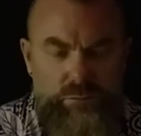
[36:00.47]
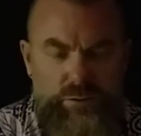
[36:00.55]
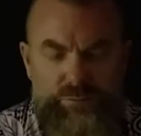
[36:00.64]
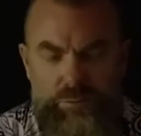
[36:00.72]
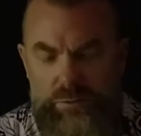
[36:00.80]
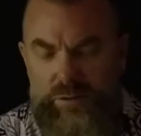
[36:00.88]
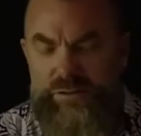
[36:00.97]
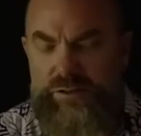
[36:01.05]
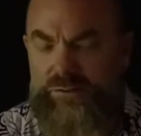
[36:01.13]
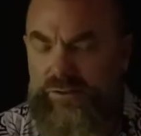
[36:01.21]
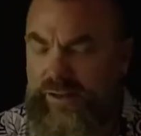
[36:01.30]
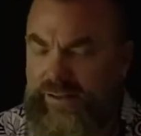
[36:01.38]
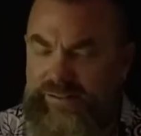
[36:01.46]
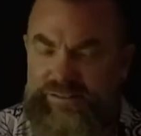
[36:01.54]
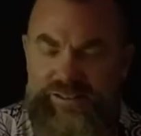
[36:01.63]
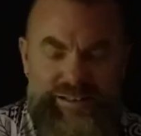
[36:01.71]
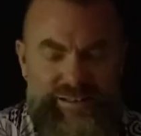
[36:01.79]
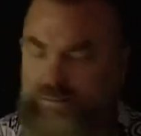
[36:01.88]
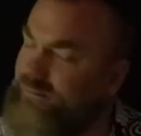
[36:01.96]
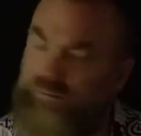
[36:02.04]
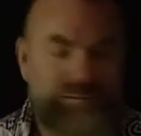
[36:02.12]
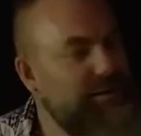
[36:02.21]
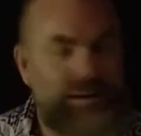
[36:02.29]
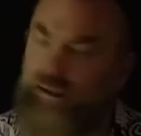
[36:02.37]
if you want to, and just
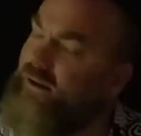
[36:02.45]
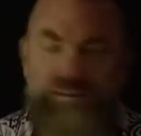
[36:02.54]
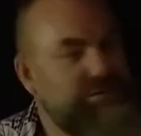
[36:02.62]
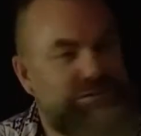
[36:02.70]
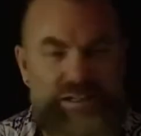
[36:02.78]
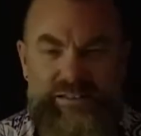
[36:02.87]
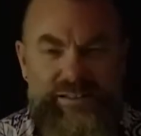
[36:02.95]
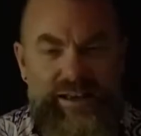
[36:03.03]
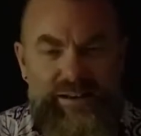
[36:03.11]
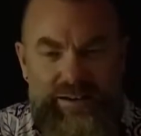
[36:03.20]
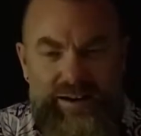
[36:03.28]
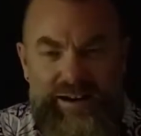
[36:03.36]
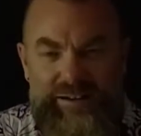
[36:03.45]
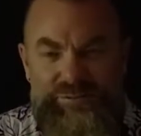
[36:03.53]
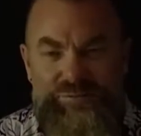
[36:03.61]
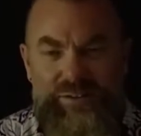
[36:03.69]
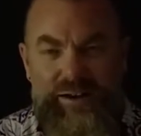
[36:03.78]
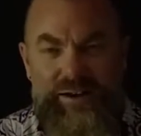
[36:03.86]
shake that off.